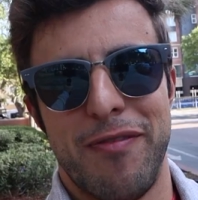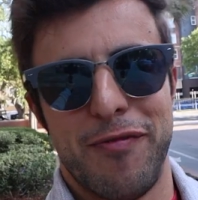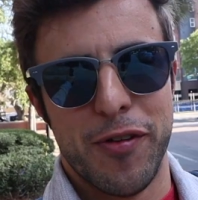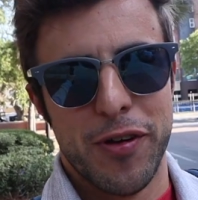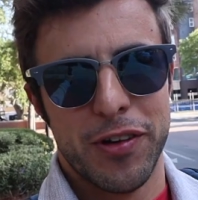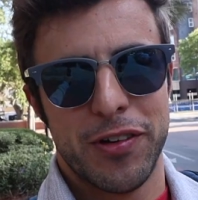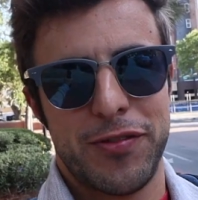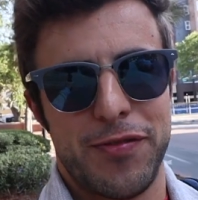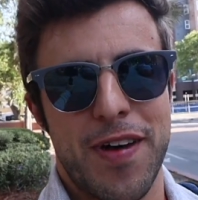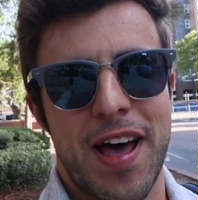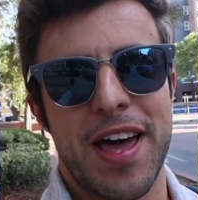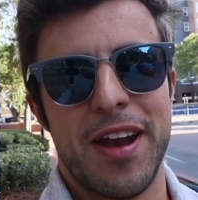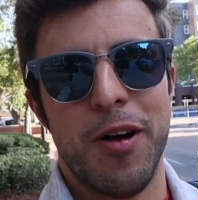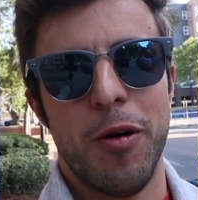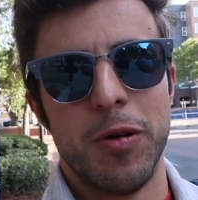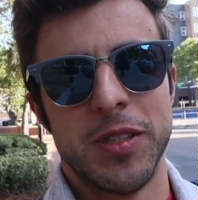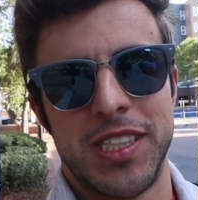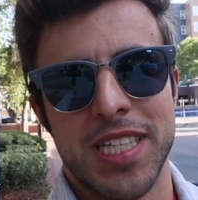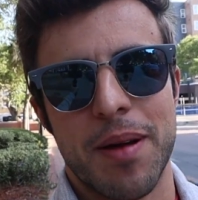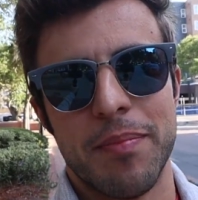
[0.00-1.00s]
first
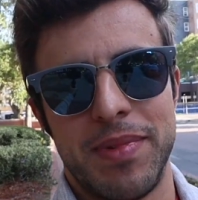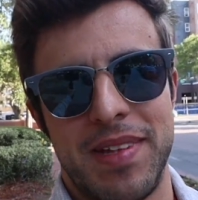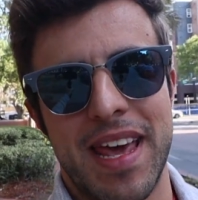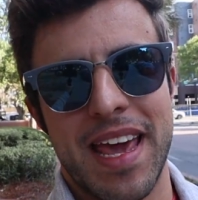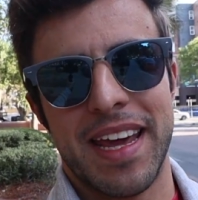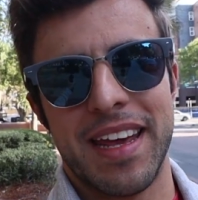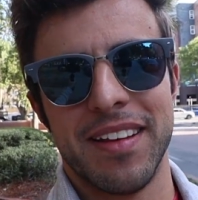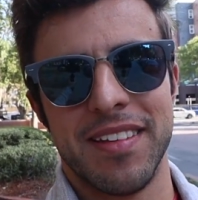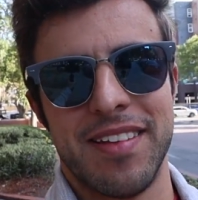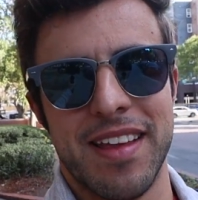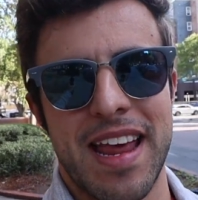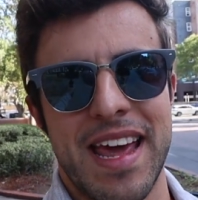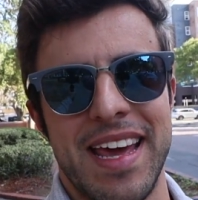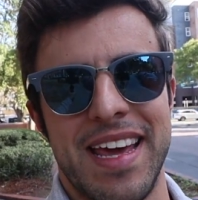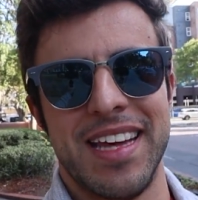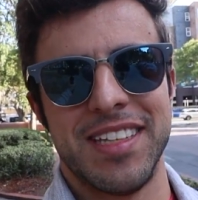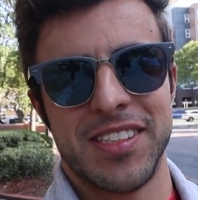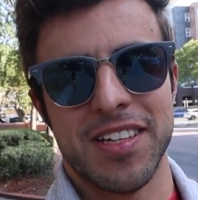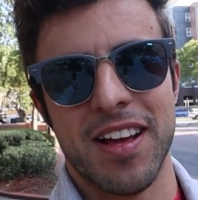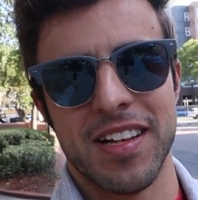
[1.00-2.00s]
final, which I'm taking
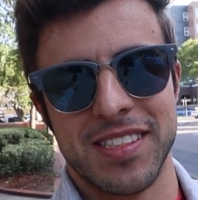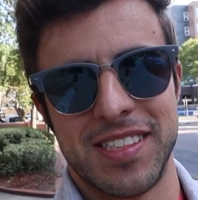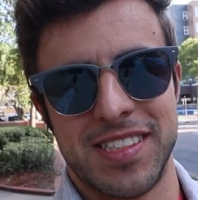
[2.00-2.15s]
today, is on